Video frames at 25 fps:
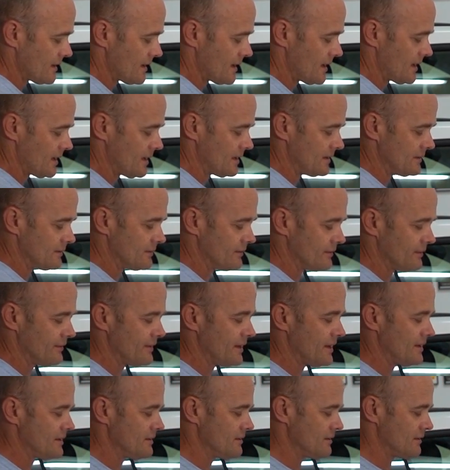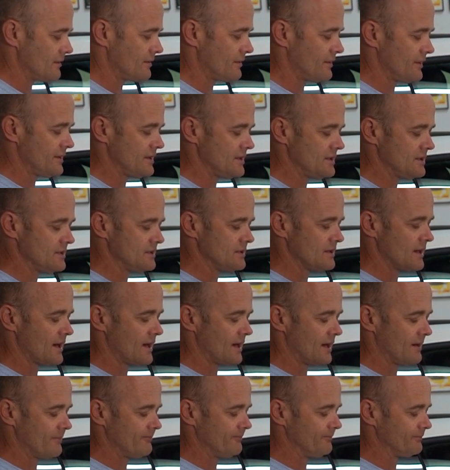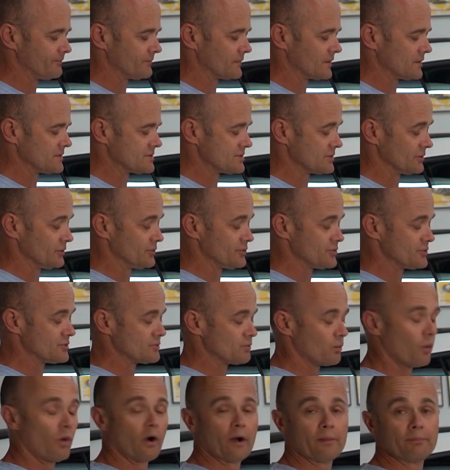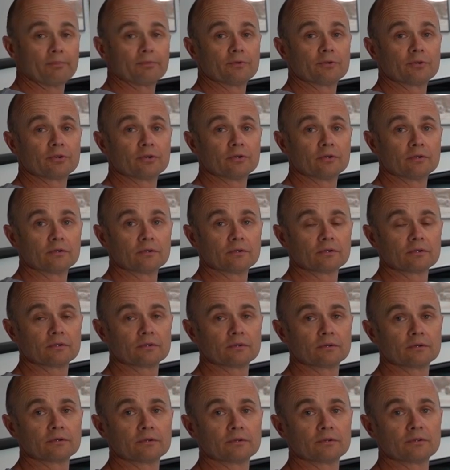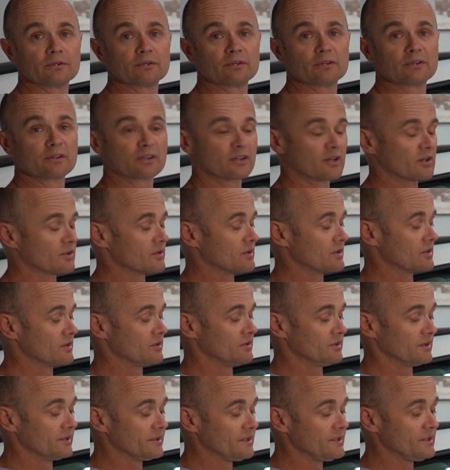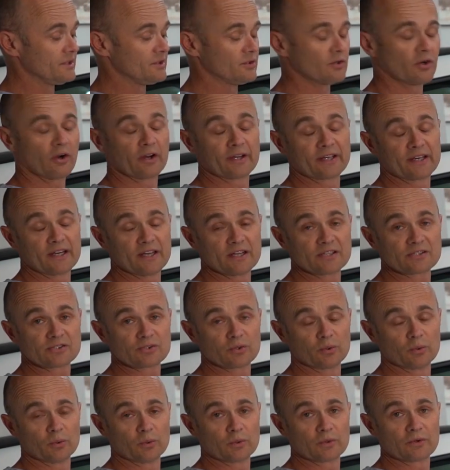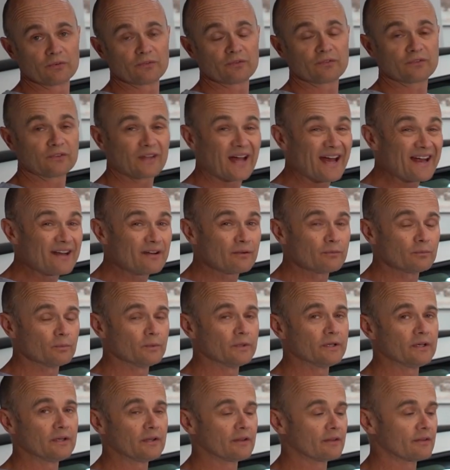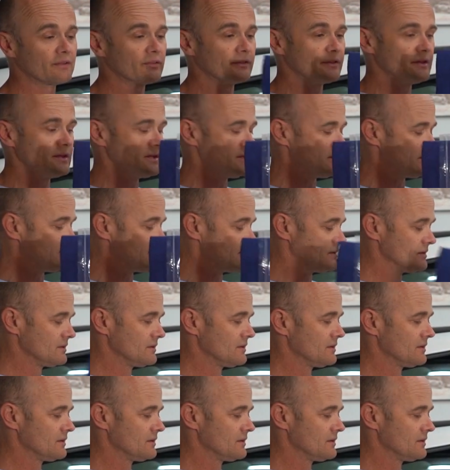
And then the solution's wiped clean, I guess, or flat with the